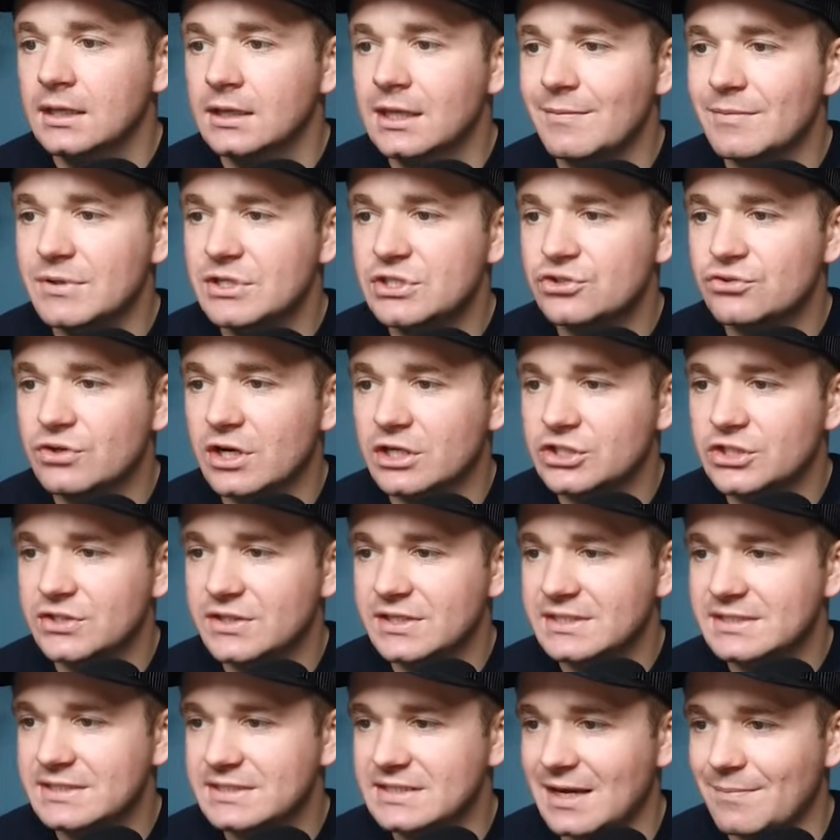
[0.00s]
Let me structure
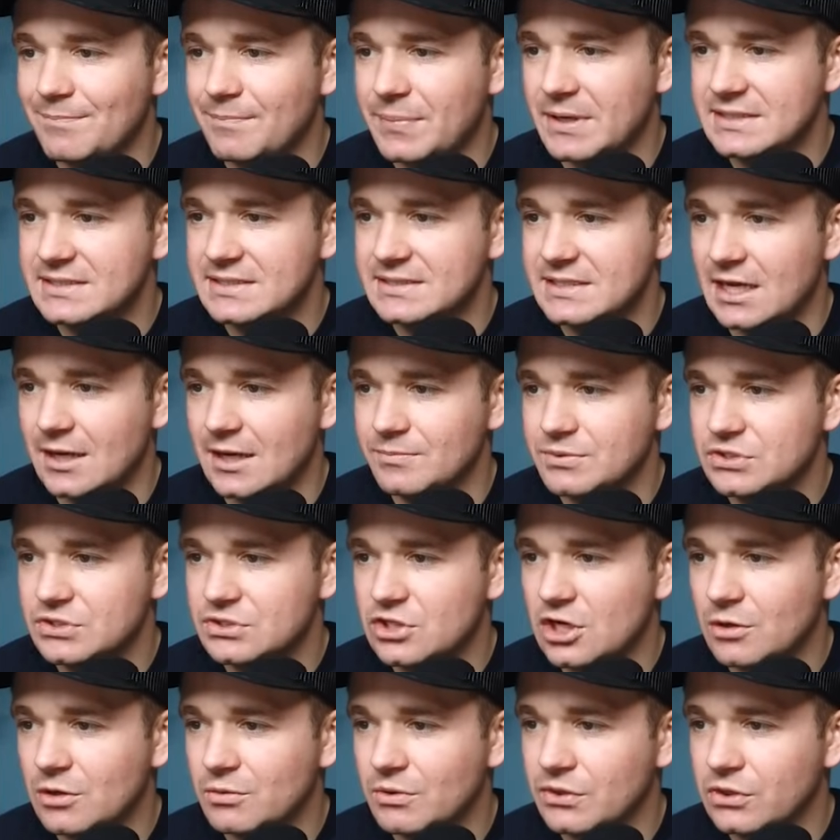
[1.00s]
this step by step.
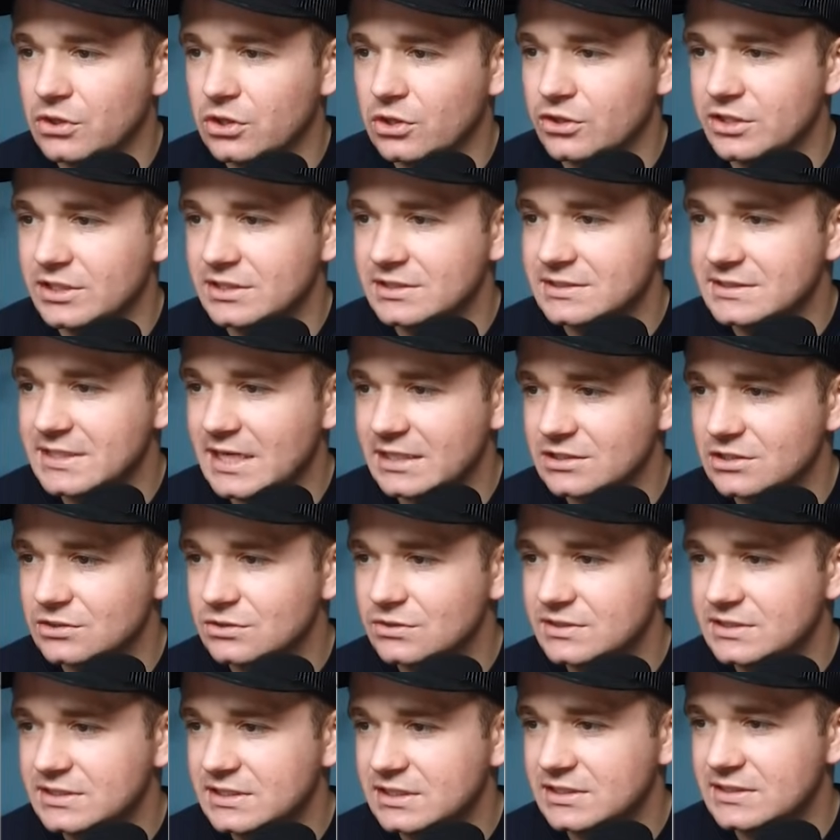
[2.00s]
Start with learning
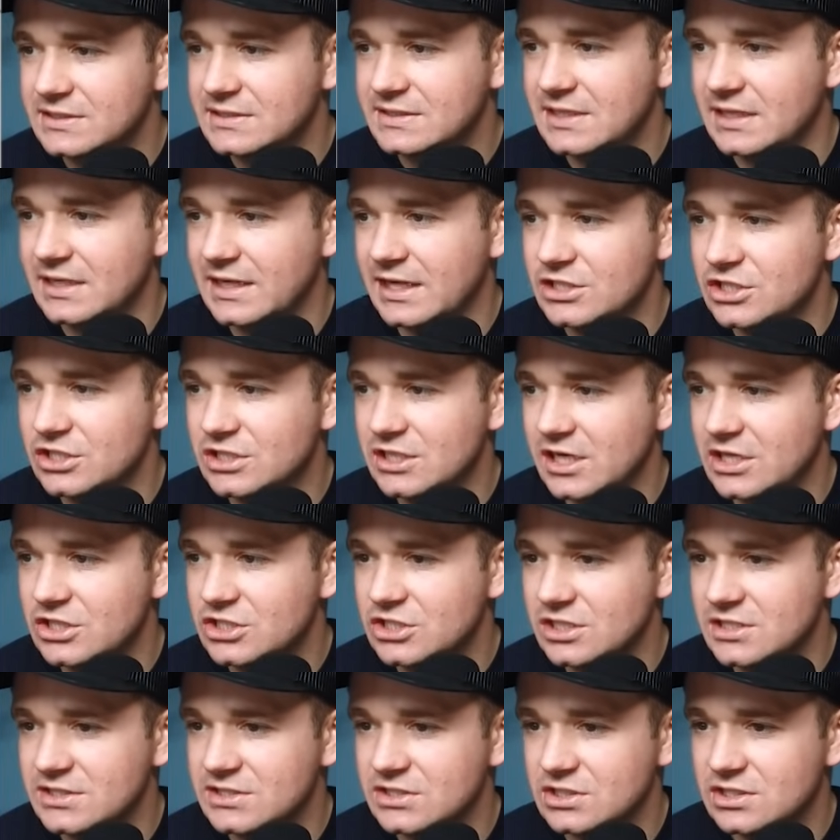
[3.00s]
technical skills, then
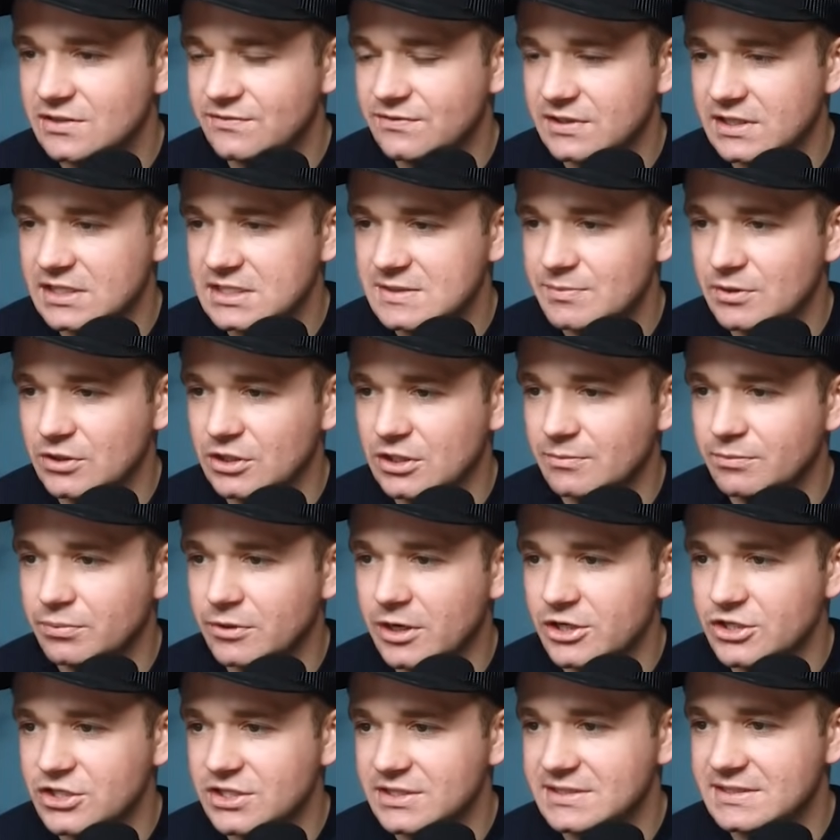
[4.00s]
education and certificates, building
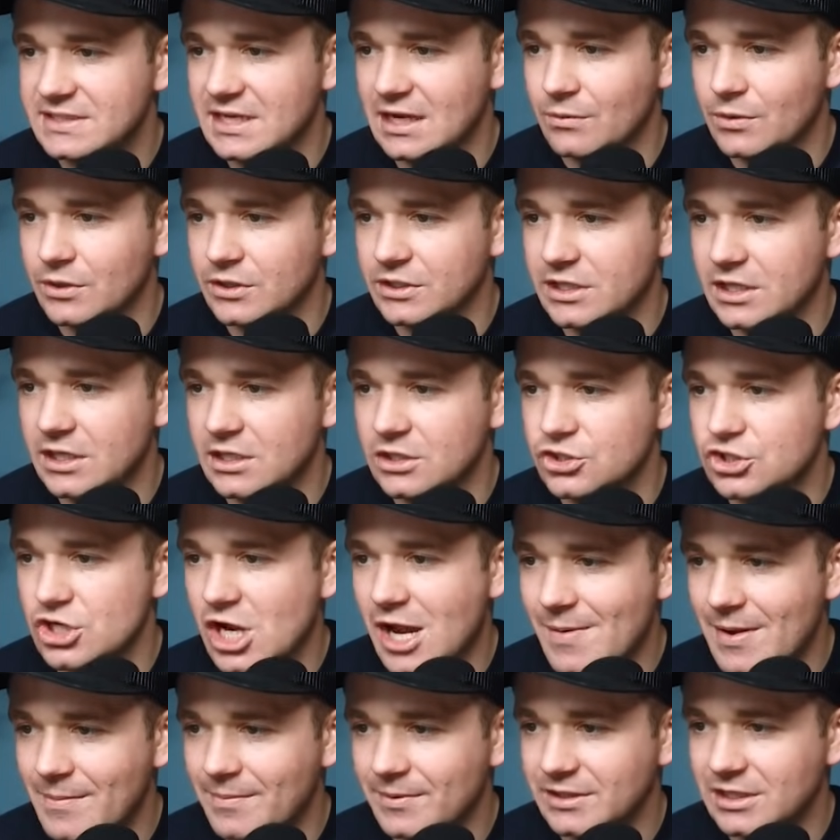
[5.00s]
projects, networking,
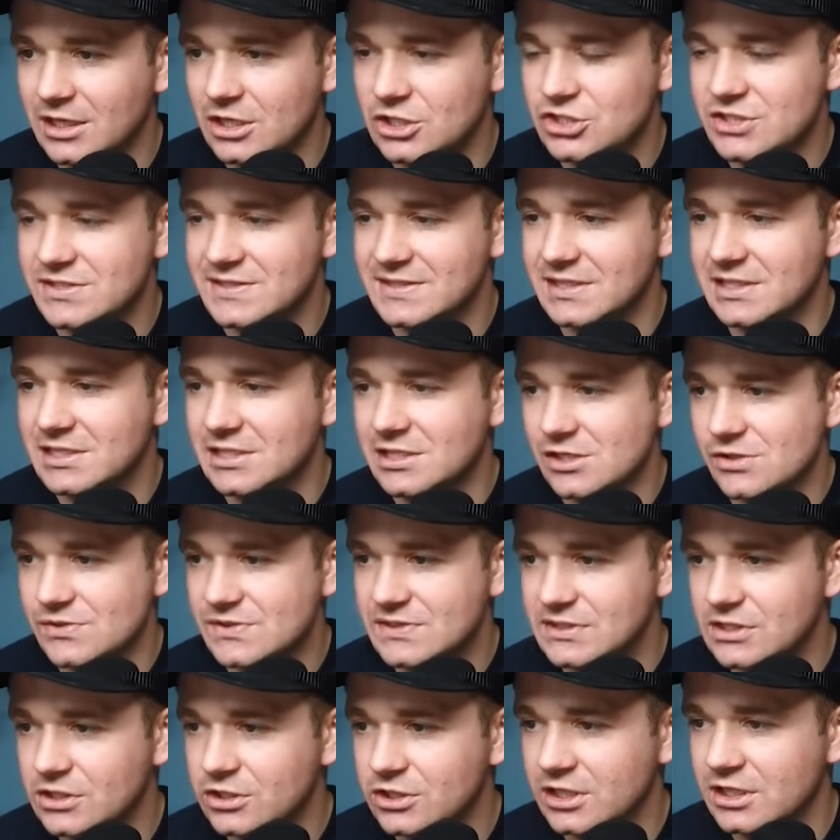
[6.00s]
job applications, and
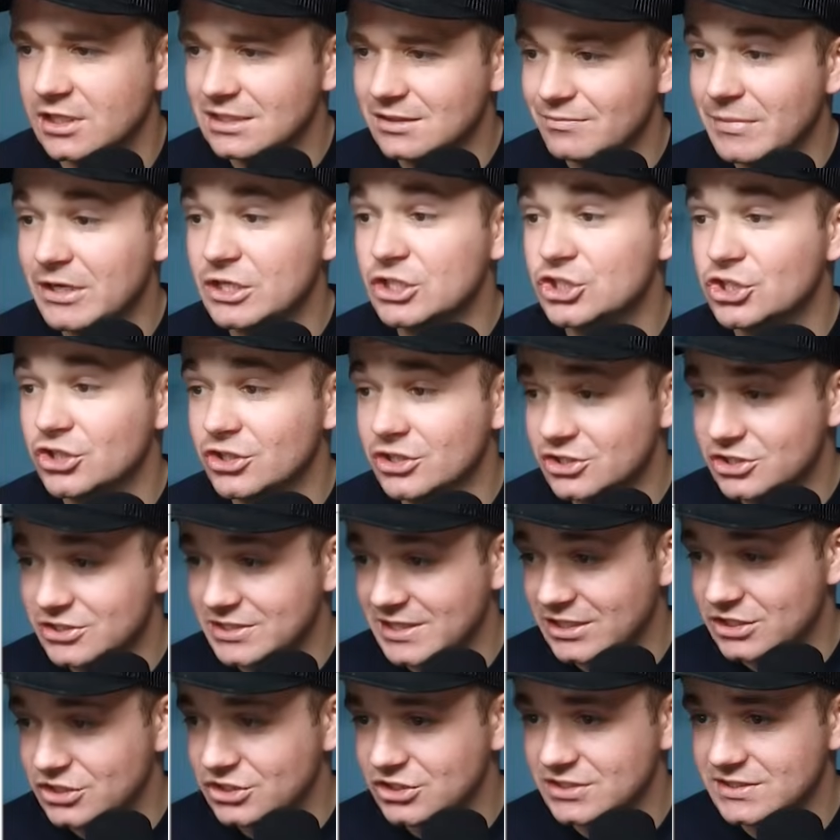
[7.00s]
continuous learning. Make sure each
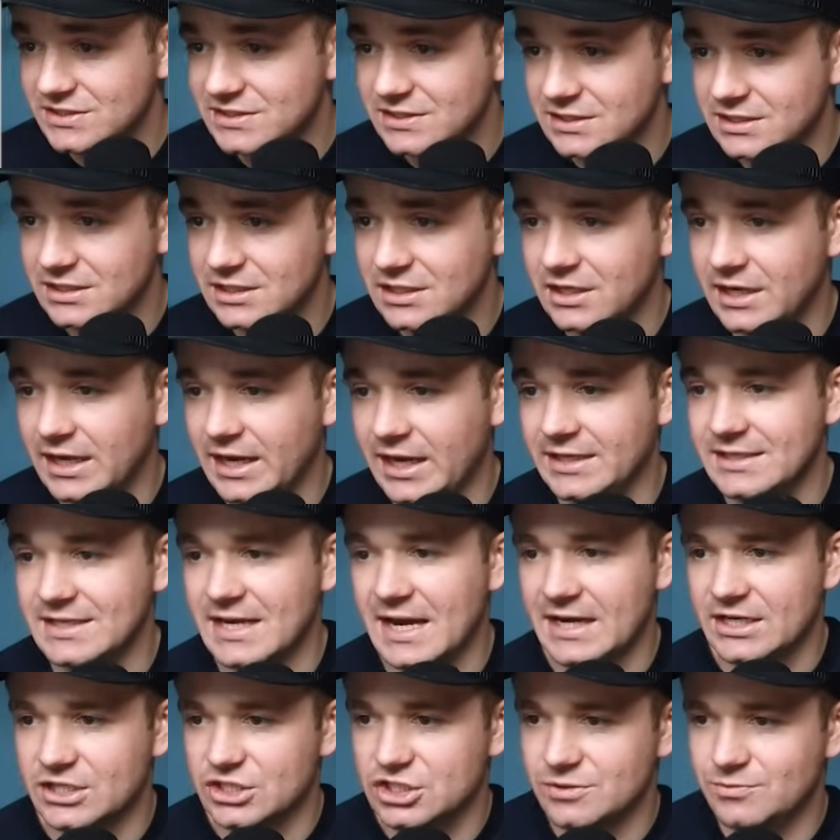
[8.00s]
section is clear and
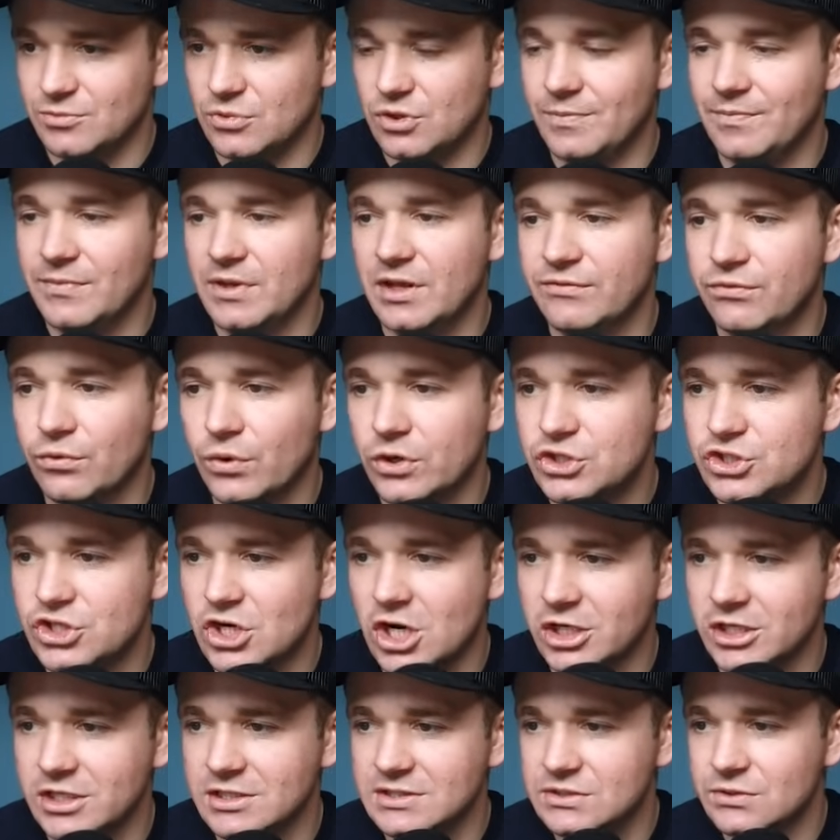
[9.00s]
actionable. Avoid
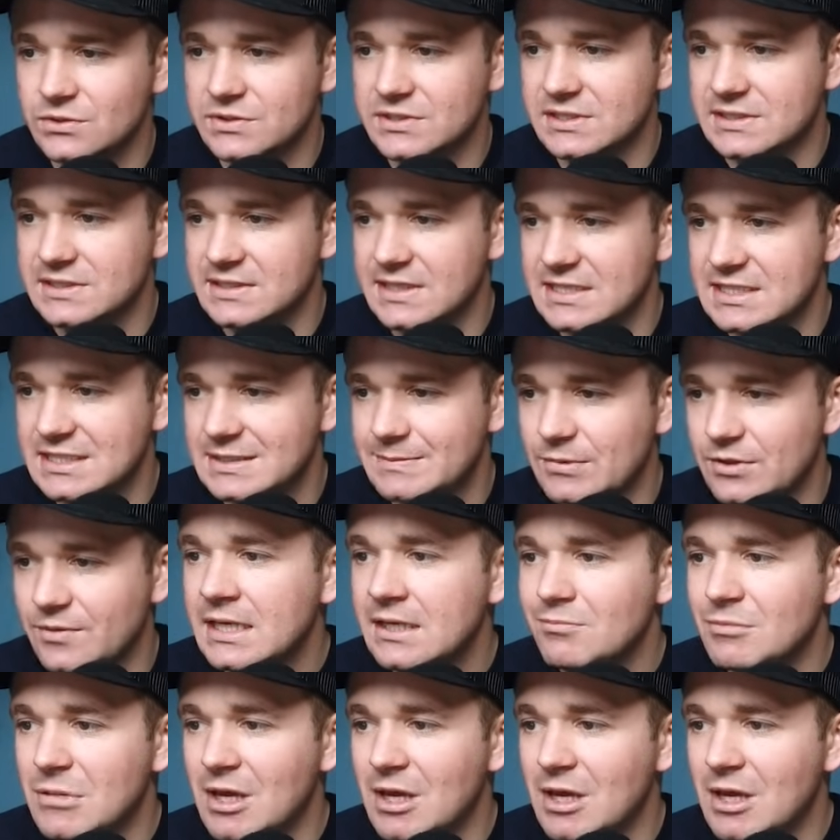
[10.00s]
jargon so it's accessible.